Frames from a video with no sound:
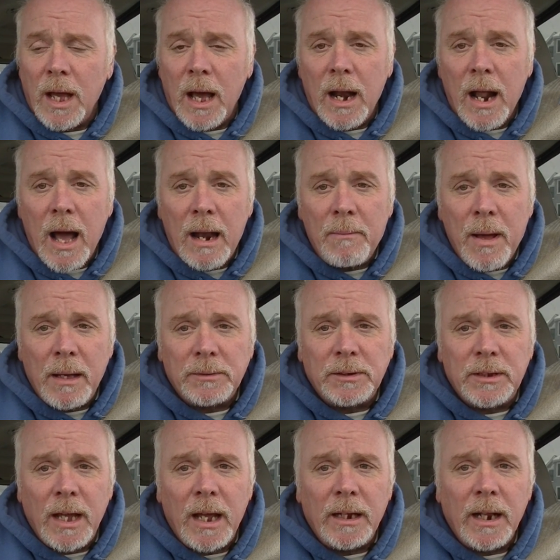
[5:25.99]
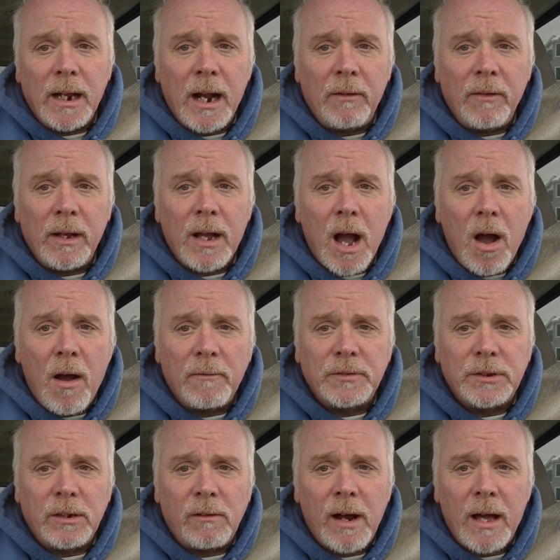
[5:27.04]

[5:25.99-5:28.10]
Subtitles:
And I'm not saying that every officer